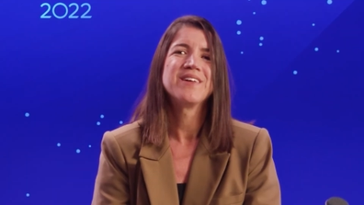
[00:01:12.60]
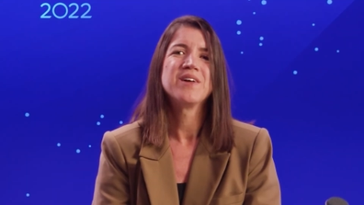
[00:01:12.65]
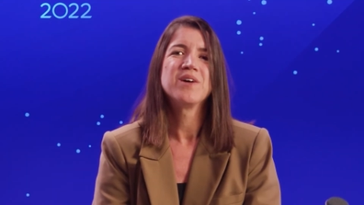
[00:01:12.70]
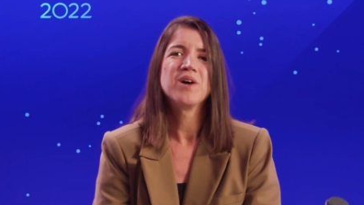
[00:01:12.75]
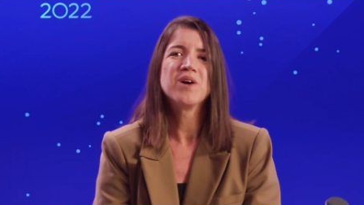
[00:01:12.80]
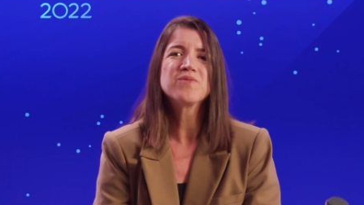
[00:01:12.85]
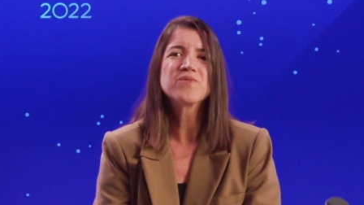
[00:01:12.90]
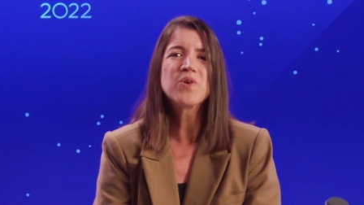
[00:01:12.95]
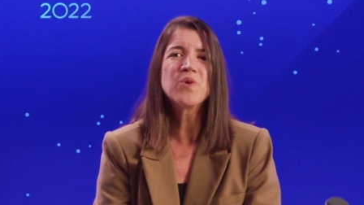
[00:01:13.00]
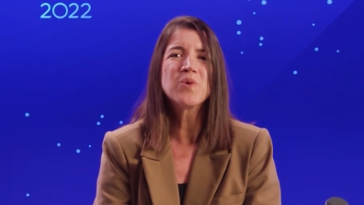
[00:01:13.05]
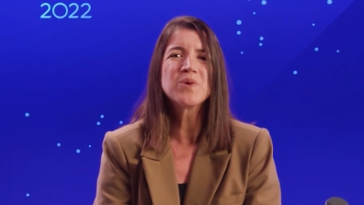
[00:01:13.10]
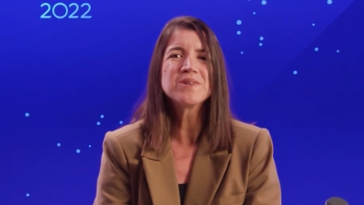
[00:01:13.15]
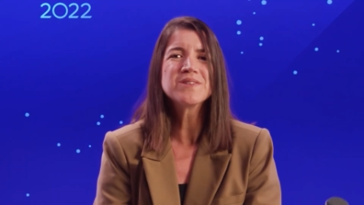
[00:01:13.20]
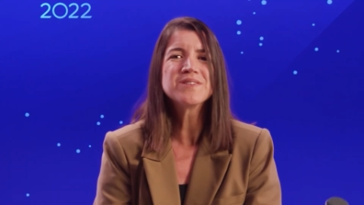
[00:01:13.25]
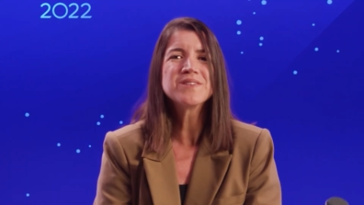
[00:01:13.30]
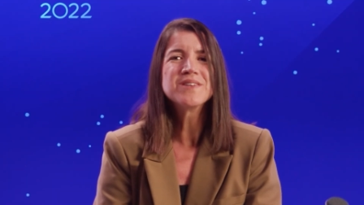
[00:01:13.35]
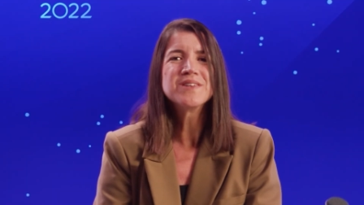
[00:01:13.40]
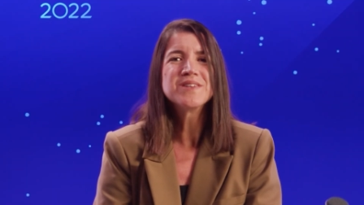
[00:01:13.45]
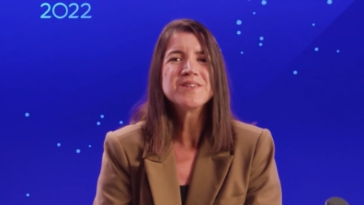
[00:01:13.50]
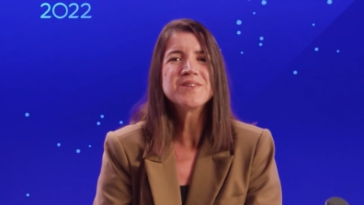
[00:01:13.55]
Of
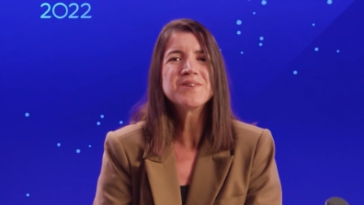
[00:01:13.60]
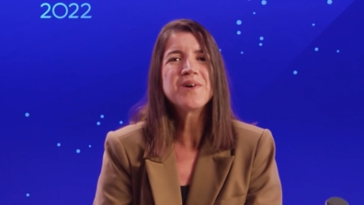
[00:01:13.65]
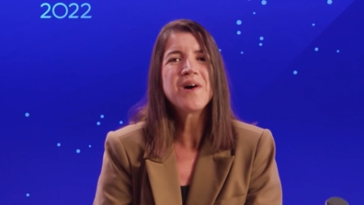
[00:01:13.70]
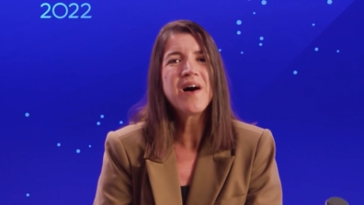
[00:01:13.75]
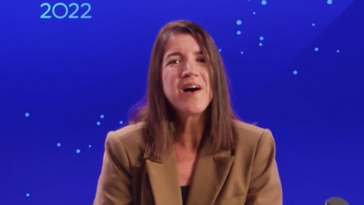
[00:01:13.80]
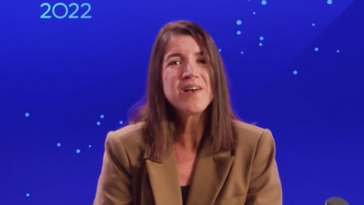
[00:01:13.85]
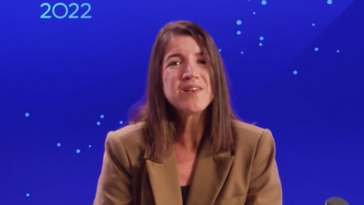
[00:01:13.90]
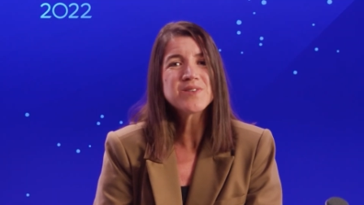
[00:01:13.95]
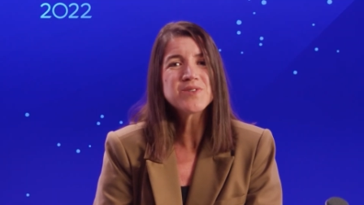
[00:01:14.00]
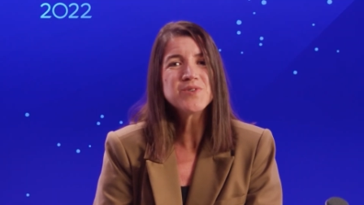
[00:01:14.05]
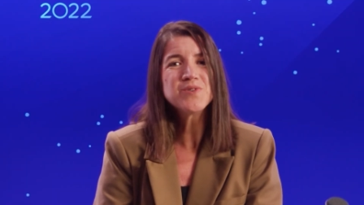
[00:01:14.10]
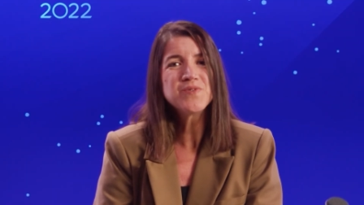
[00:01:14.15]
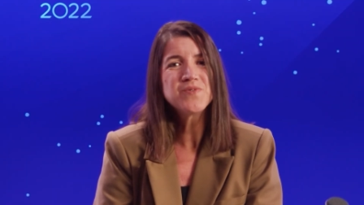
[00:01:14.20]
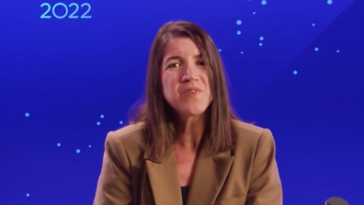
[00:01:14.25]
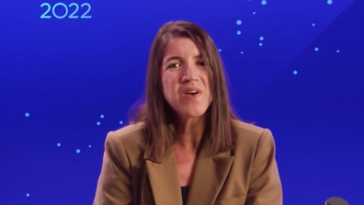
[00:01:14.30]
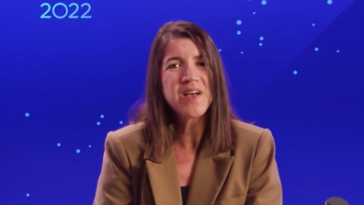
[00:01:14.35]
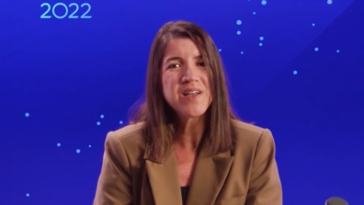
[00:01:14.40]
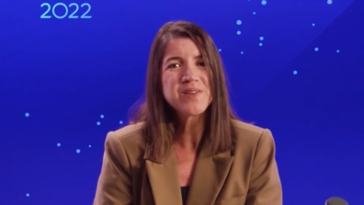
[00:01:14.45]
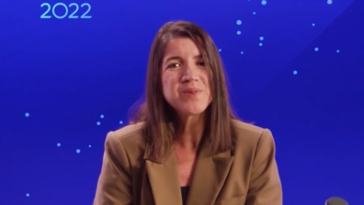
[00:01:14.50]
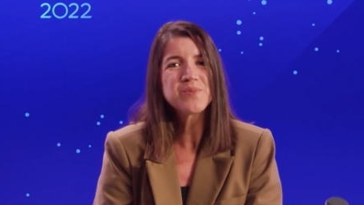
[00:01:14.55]
course, you'll also
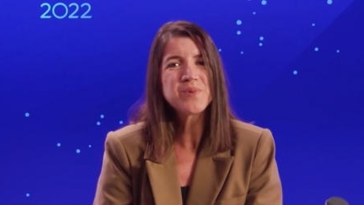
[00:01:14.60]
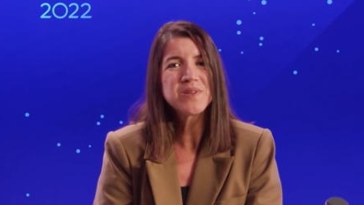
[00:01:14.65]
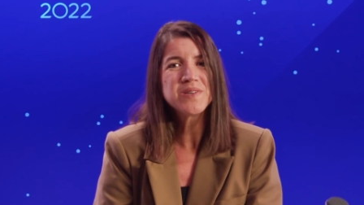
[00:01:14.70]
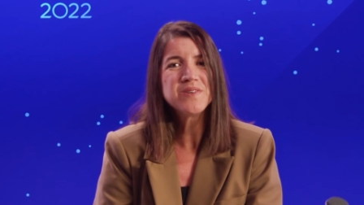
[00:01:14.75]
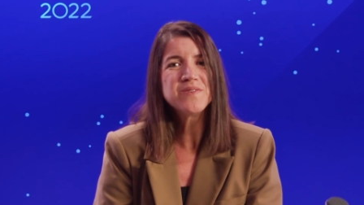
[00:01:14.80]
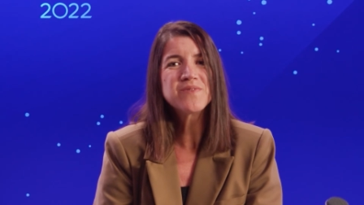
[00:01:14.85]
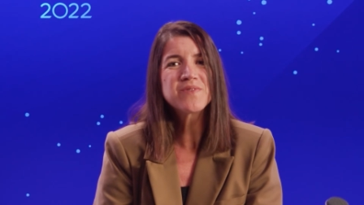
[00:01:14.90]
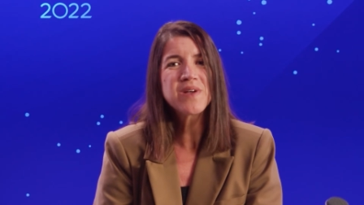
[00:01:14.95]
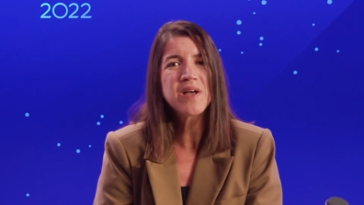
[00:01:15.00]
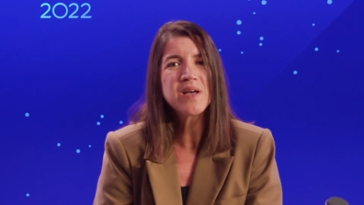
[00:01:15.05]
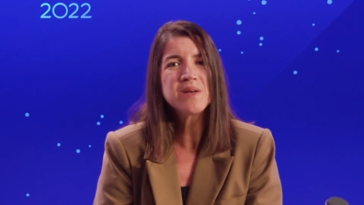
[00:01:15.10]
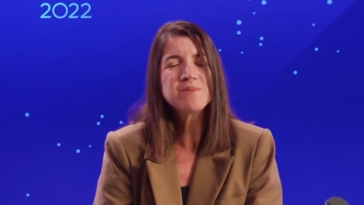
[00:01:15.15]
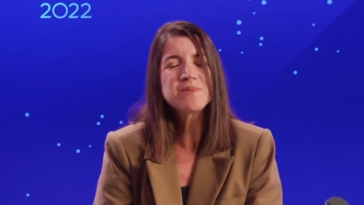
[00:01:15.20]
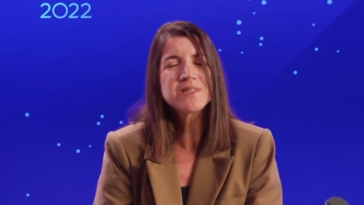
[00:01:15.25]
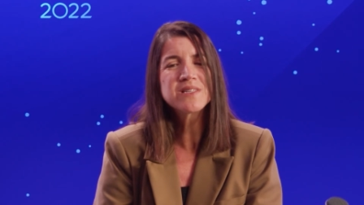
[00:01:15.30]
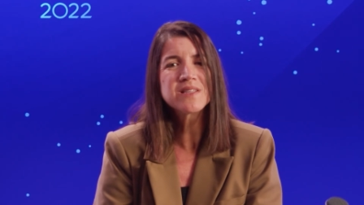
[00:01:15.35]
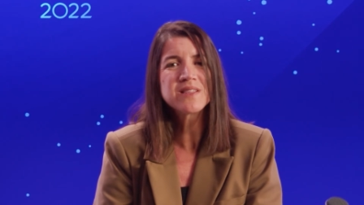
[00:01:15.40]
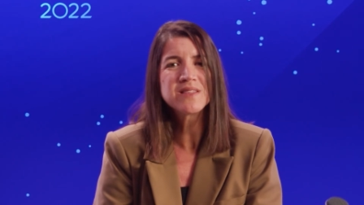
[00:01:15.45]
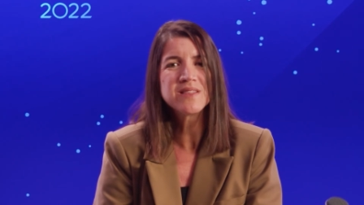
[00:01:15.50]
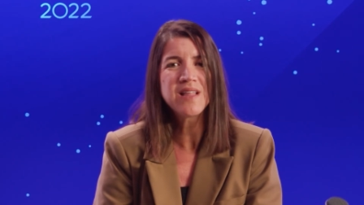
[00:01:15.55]
find what you've come
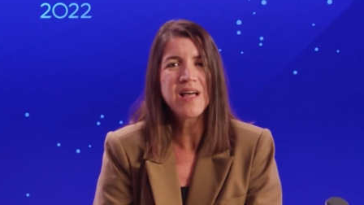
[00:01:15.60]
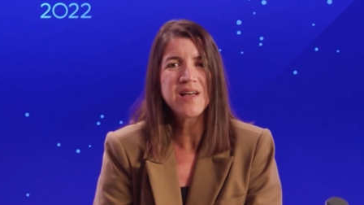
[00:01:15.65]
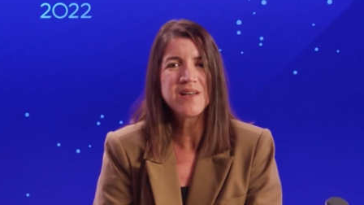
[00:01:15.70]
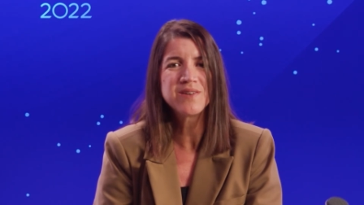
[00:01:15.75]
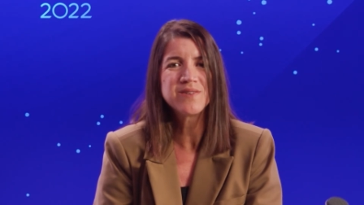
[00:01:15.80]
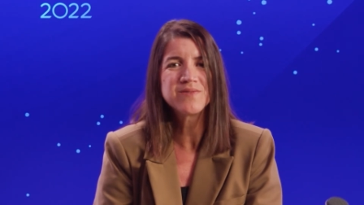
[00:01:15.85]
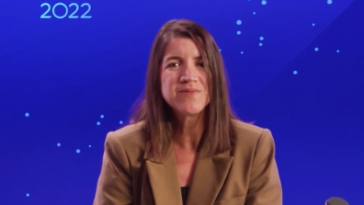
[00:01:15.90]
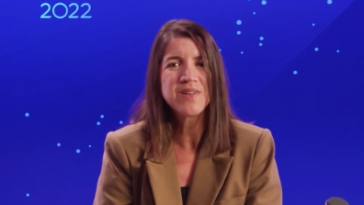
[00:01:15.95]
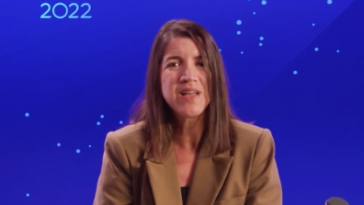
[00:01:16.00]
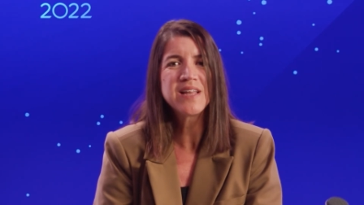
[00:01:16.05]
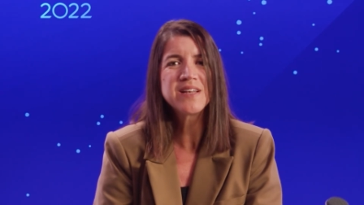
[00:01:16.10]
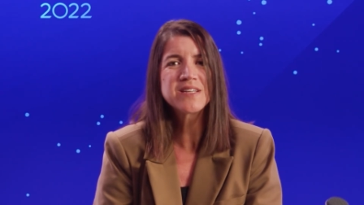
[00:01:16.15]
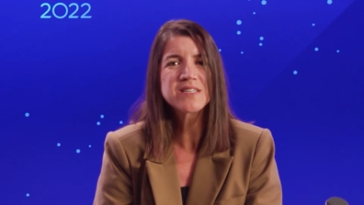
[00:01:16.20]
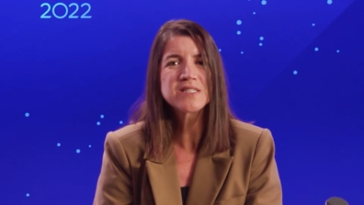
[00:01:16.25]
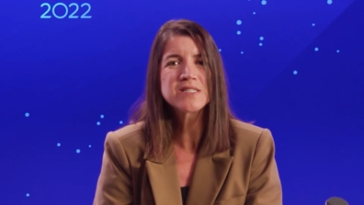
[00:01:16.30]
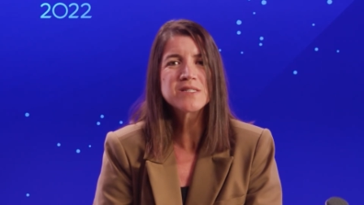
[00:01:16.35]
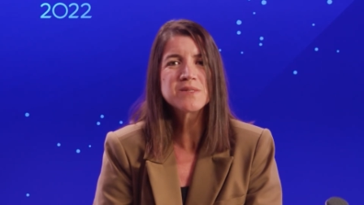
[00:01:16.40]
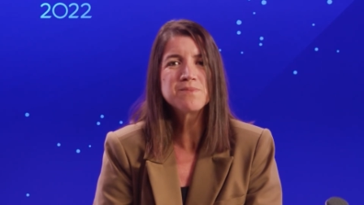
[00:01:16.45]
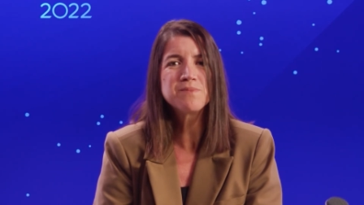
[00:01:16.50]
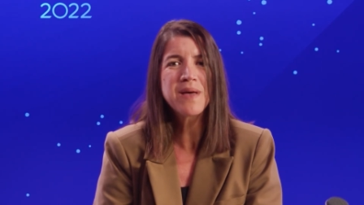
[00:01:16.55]
to love and
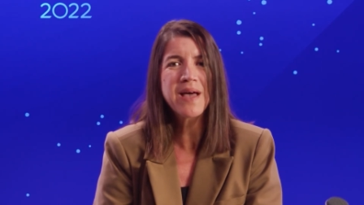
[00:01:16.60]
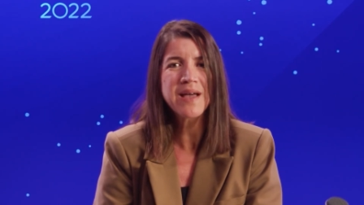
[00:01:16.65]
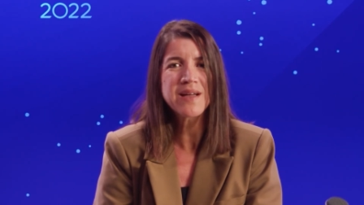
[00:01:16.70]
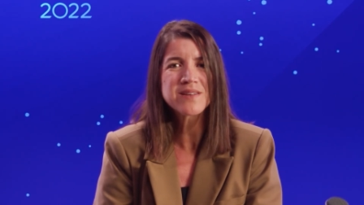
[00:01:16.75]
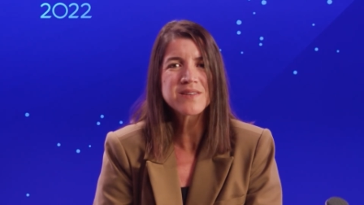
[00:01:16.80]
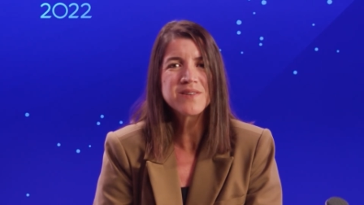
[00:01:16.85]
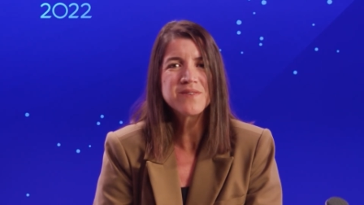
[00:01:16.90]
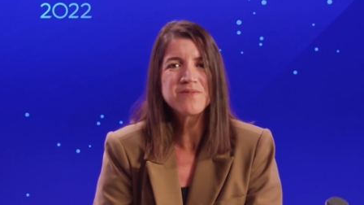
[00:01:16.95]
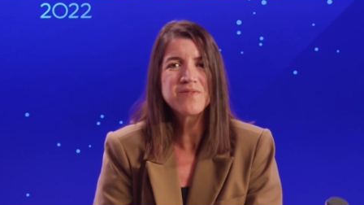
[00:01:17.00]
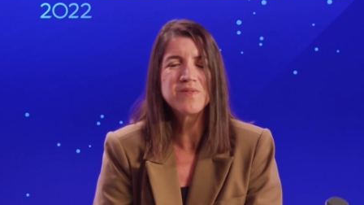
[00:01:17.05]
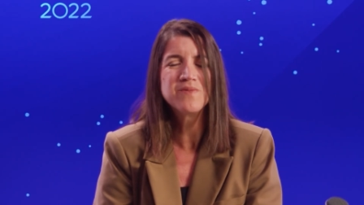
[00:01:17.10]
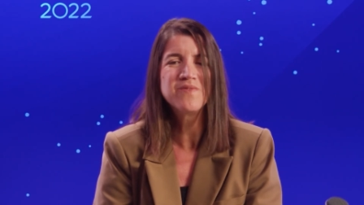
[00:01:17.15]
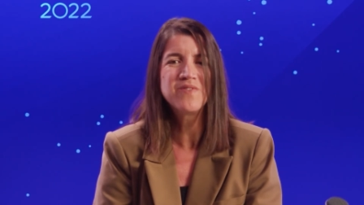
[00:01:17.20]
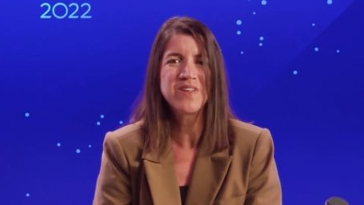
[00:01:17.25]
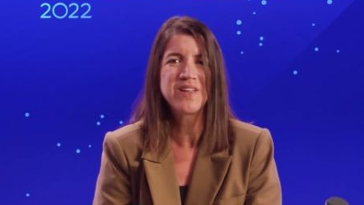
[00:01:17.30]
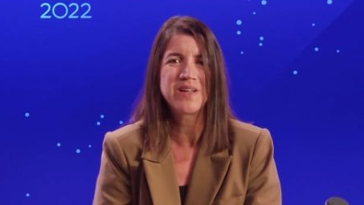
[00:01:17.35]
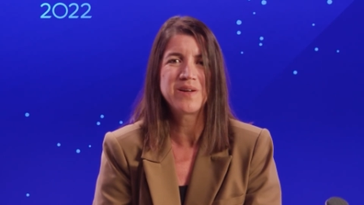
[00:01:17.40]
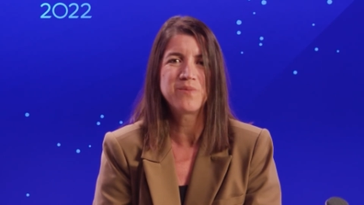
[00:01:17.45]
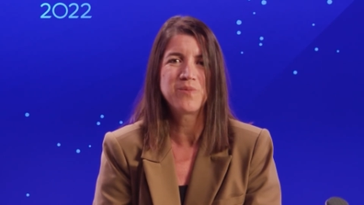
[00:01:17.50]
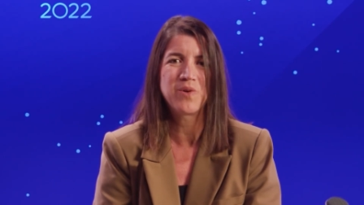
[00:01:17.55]
expect from
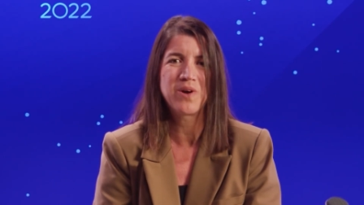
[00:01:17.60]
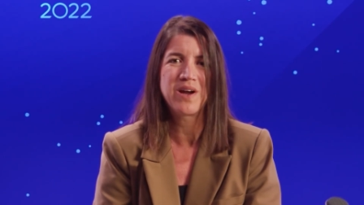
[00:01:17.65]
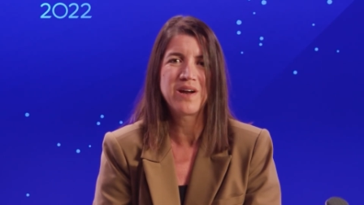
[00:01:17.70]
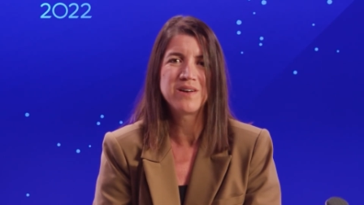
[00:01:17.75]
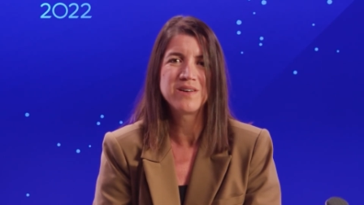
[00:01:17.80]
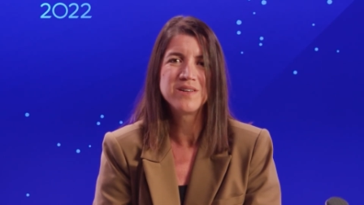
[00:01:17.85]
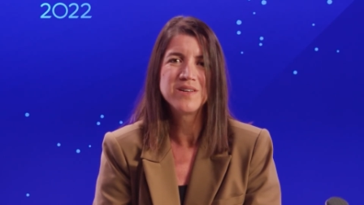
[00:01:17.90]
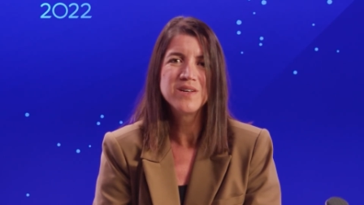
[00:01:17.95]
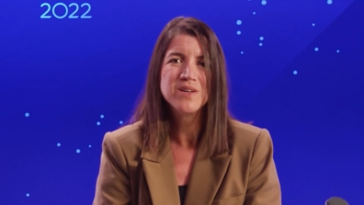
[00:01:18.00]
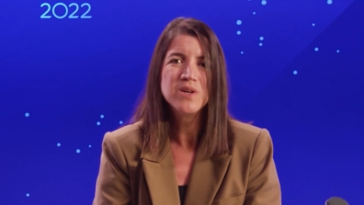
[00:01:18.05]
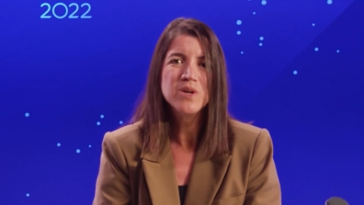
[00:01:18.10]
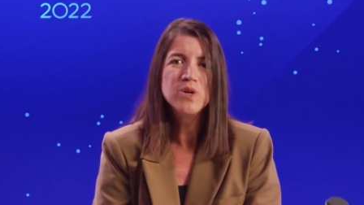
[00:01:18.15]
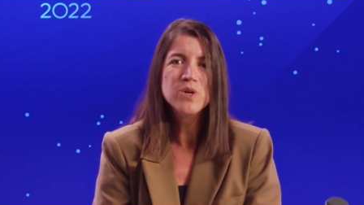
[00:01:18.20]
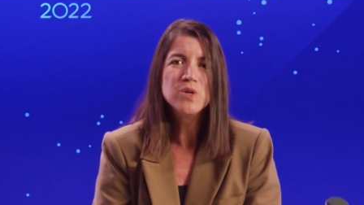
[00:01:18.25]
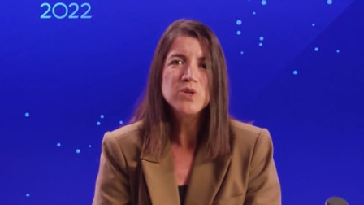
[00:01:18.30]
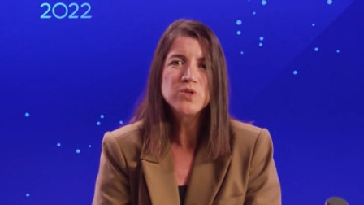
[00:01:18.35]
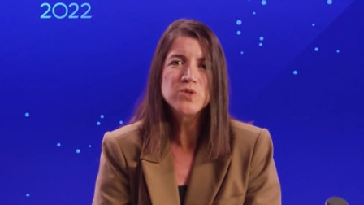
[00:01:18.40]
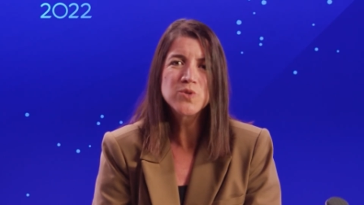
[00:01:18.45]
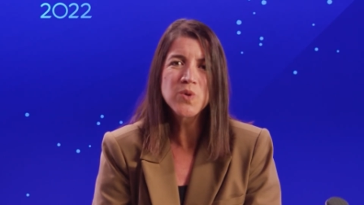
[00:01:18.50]
VMware.